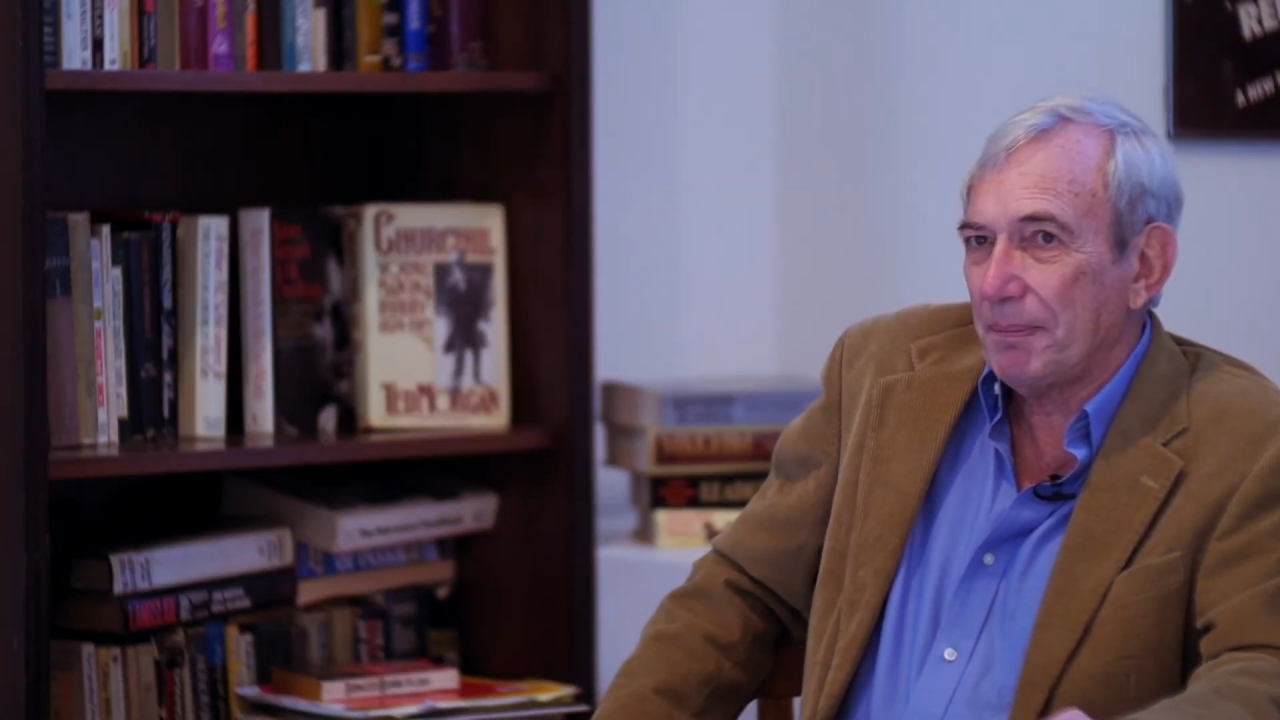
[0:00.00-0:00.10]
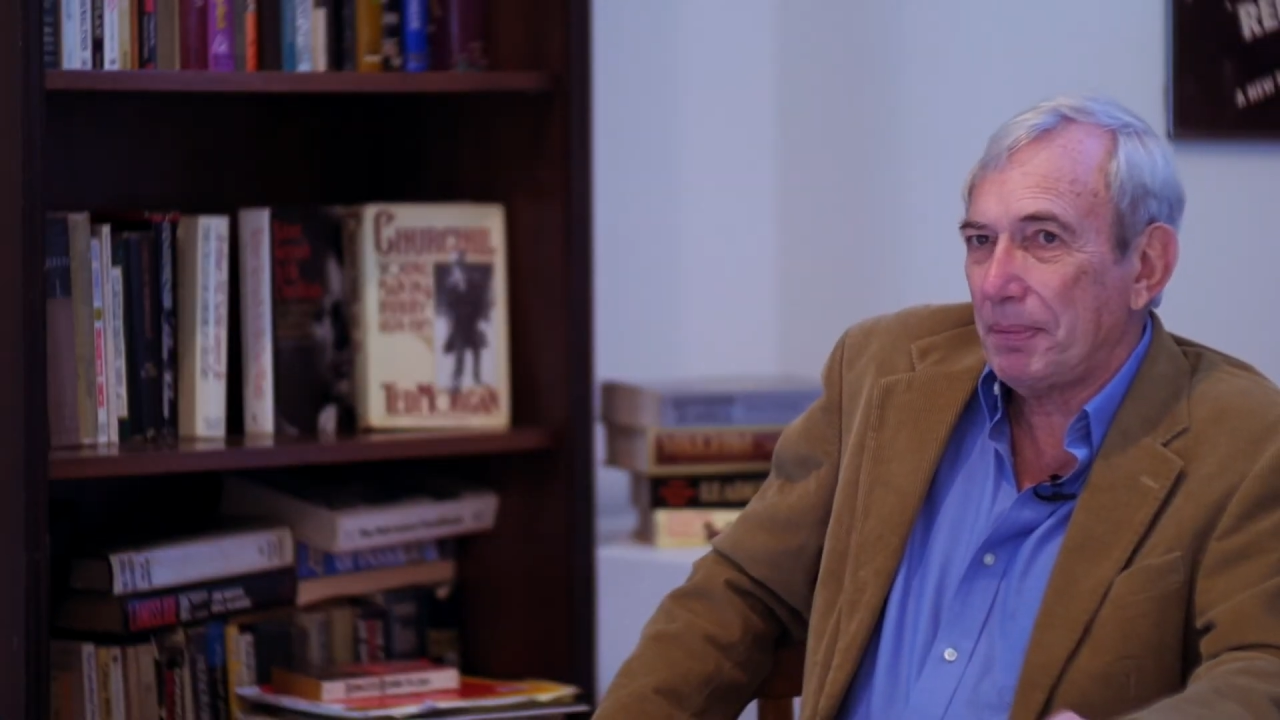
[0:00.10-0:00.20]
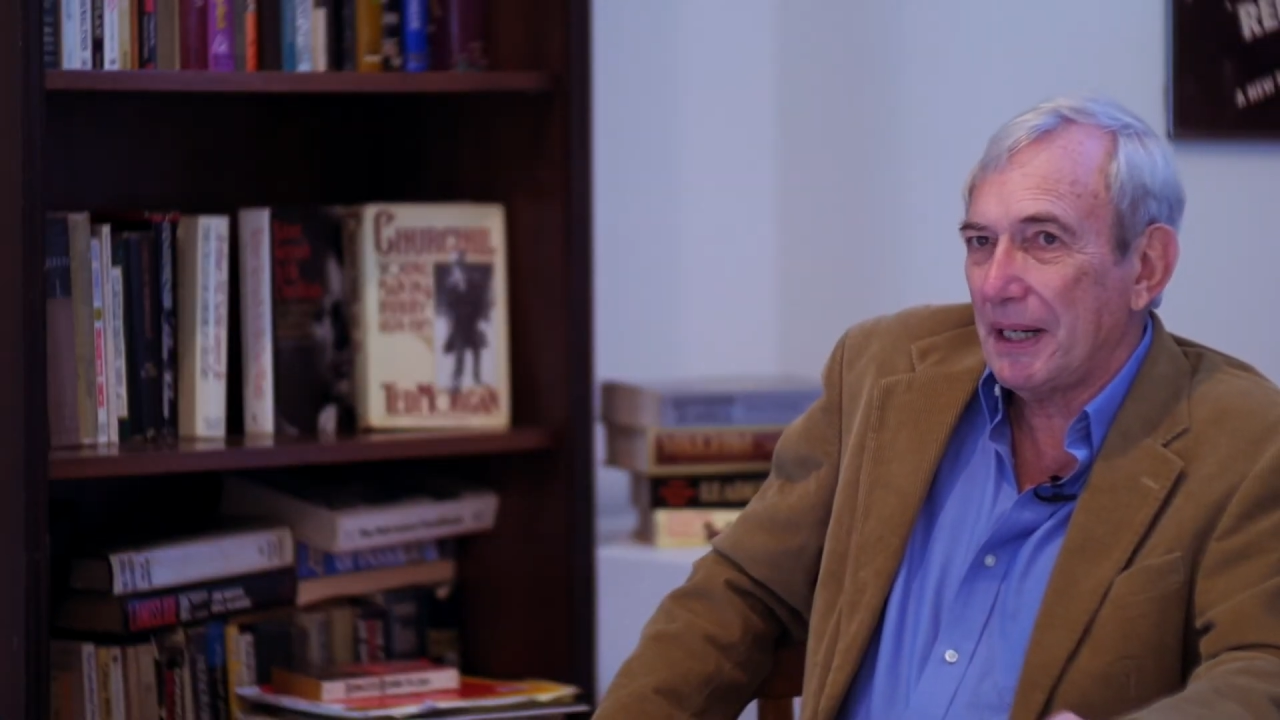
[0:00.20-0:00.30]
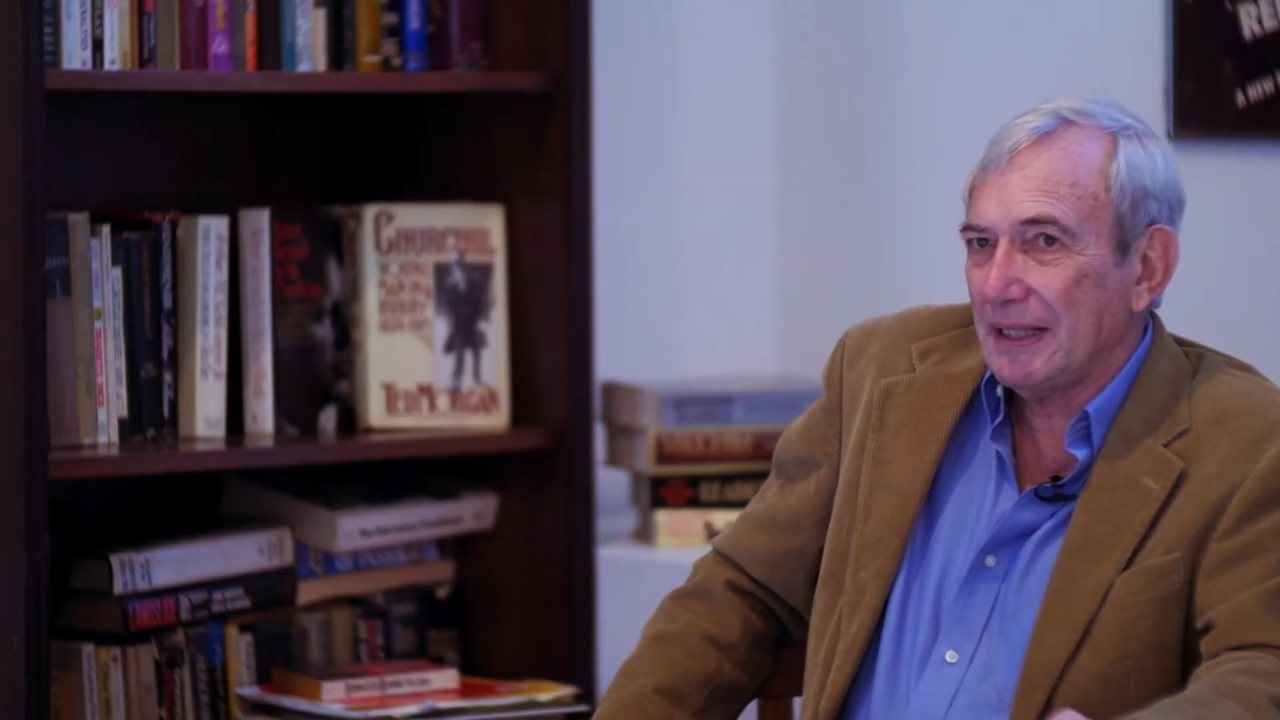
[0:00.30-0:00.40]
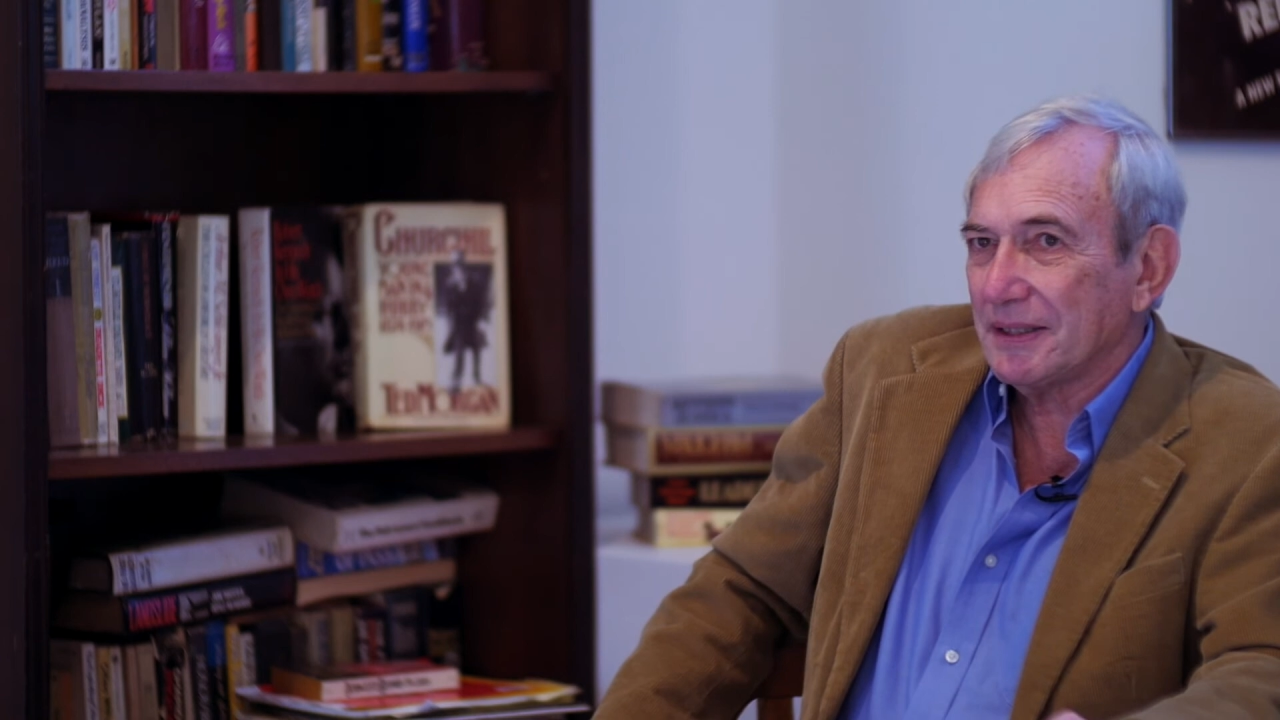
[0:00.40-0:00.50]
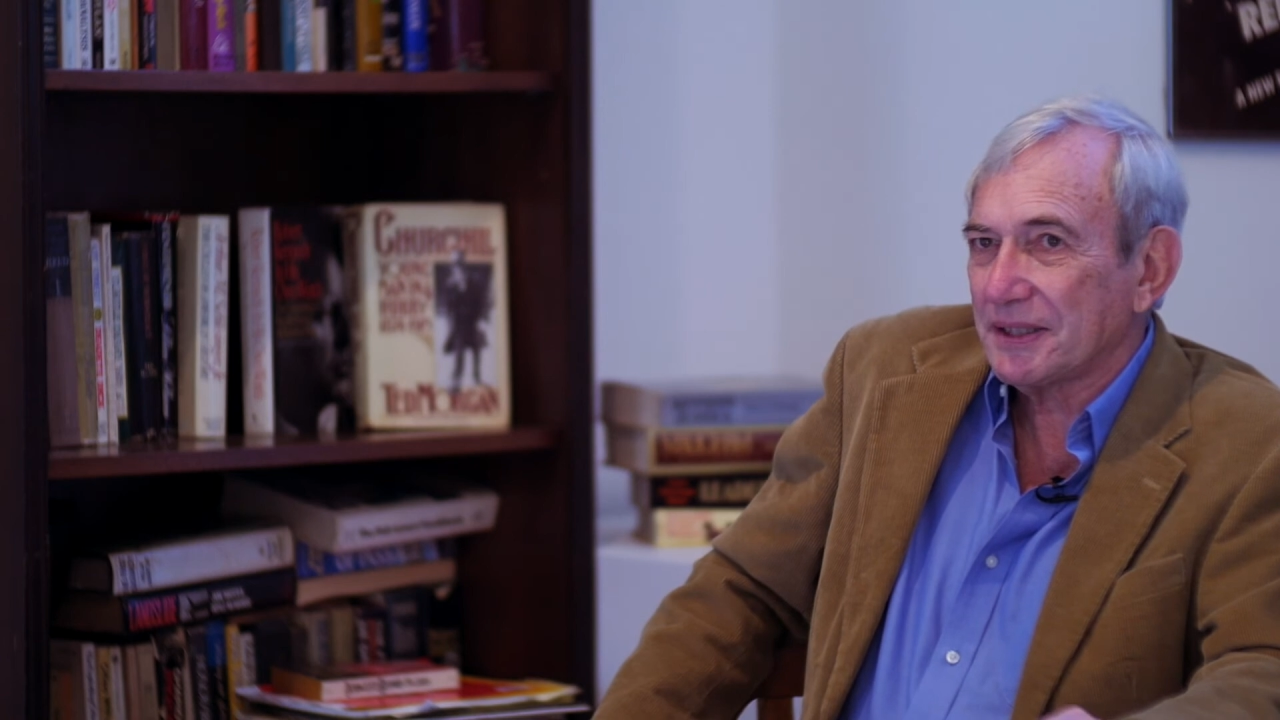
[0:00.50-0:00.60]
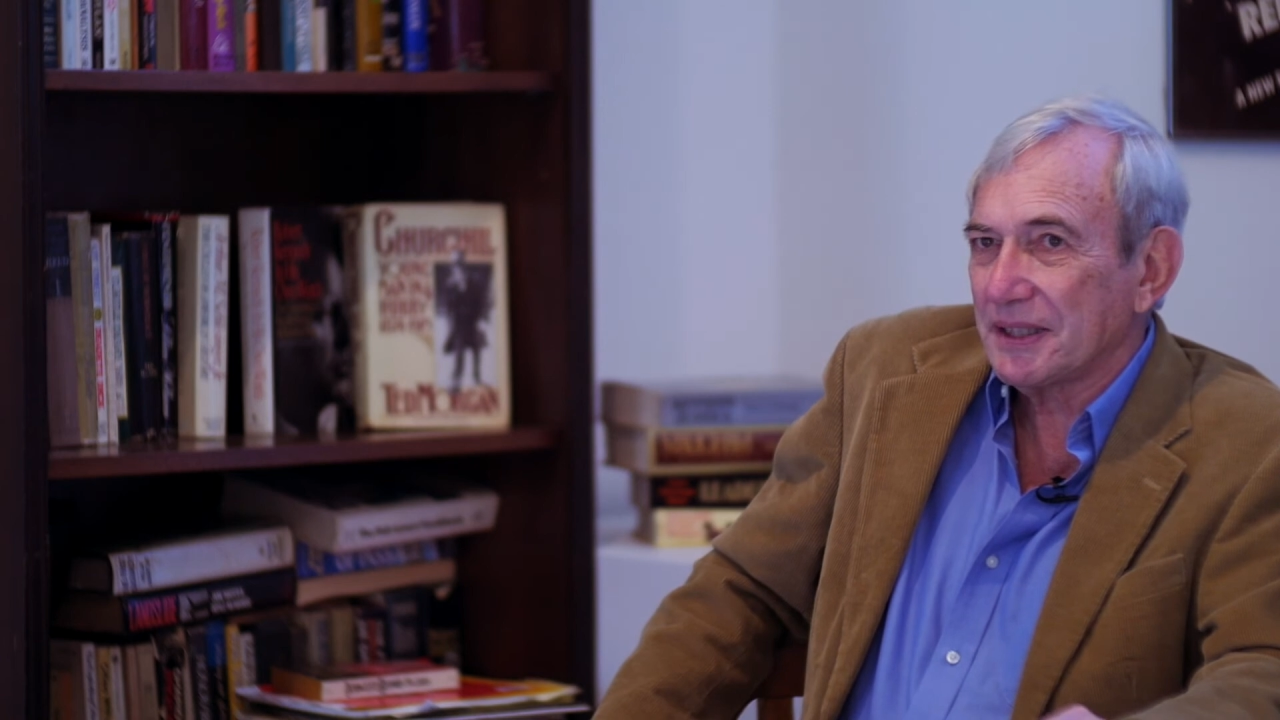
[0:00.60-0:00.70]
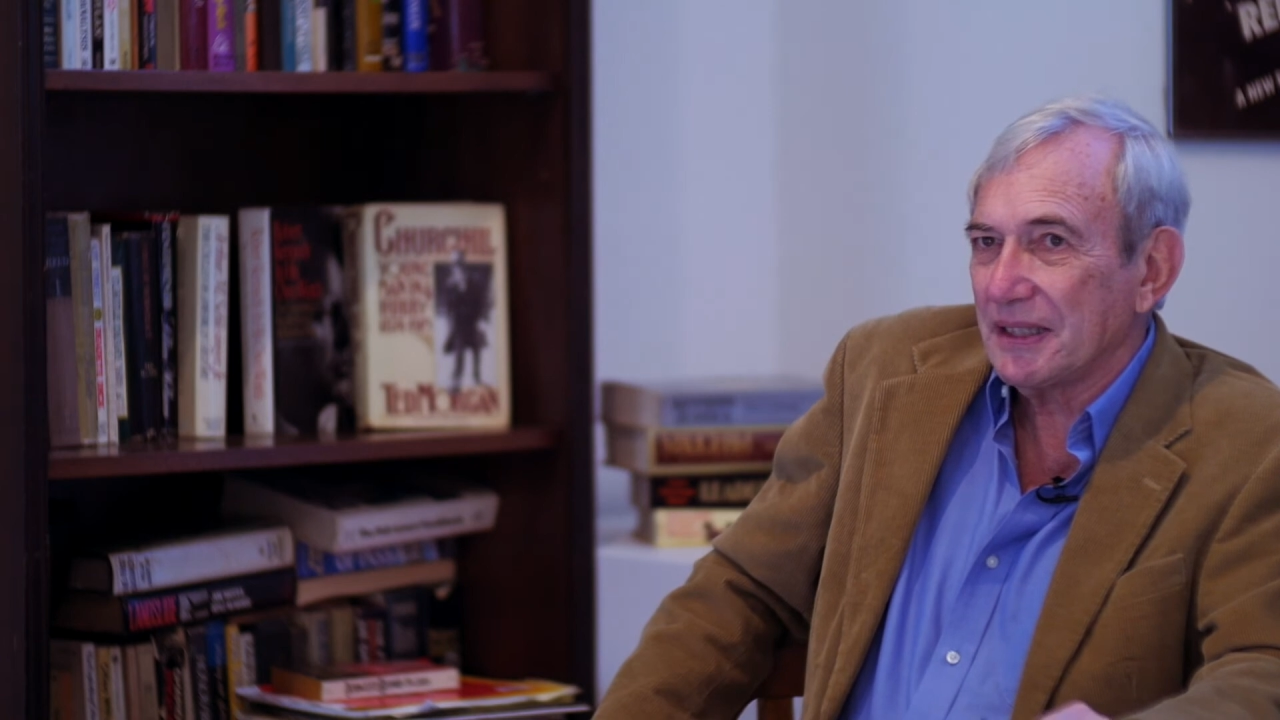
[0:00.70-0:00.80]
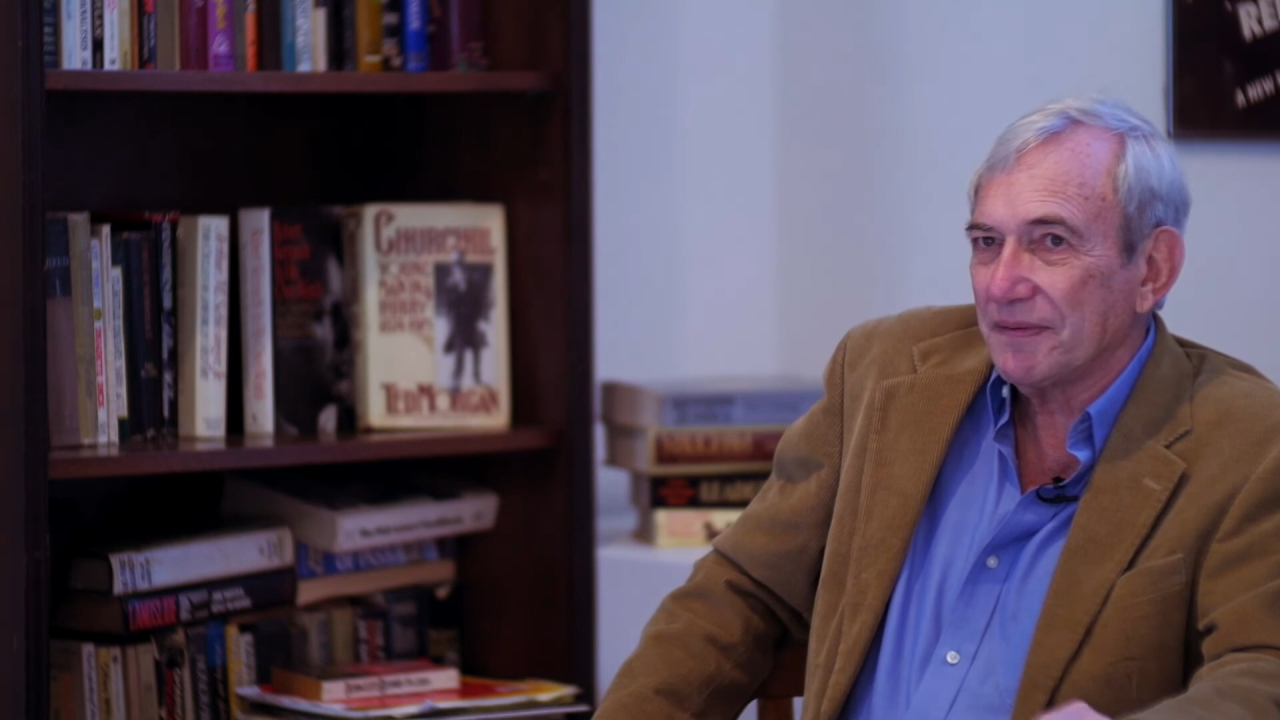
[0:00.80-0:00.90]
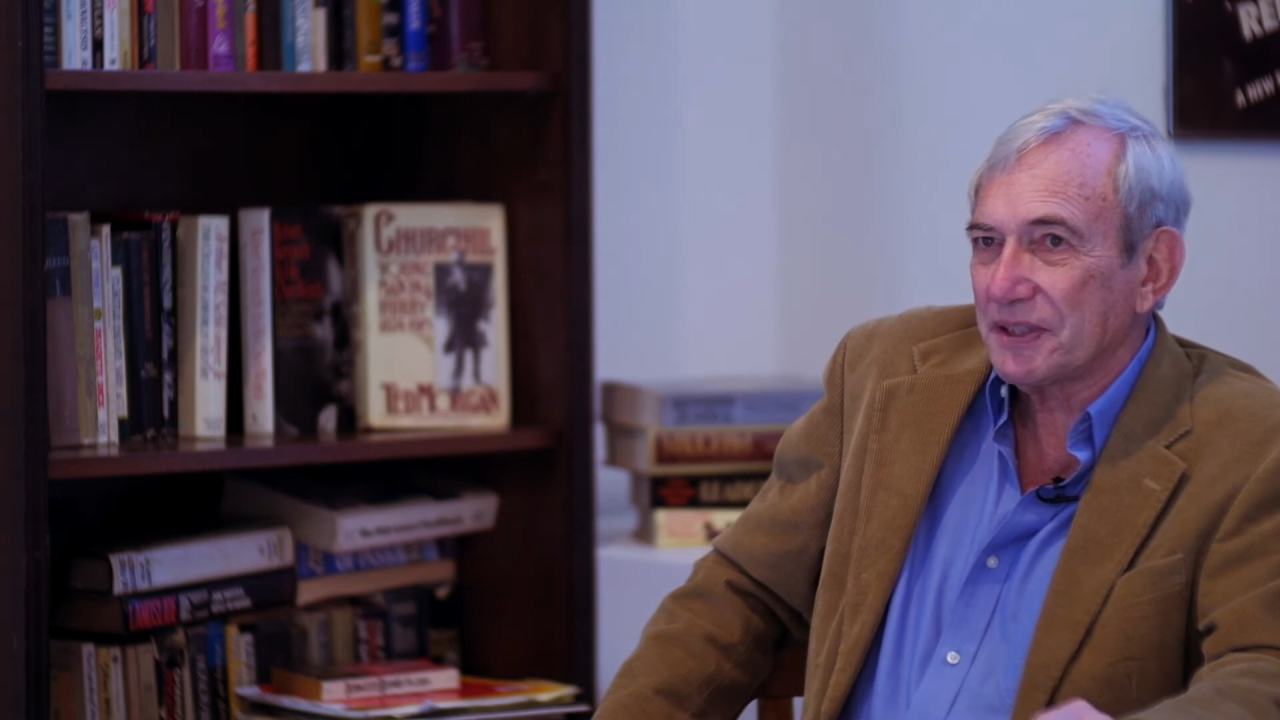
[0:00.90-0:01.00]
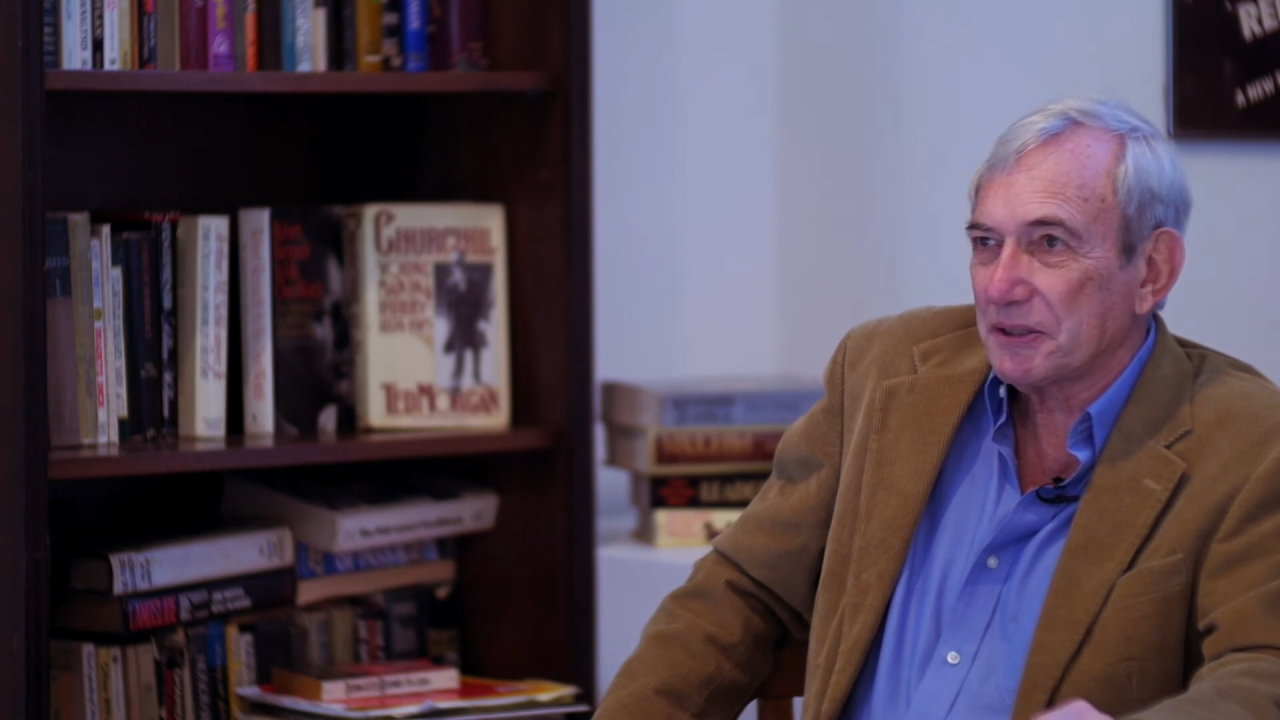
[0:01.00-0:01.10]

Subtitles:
policy of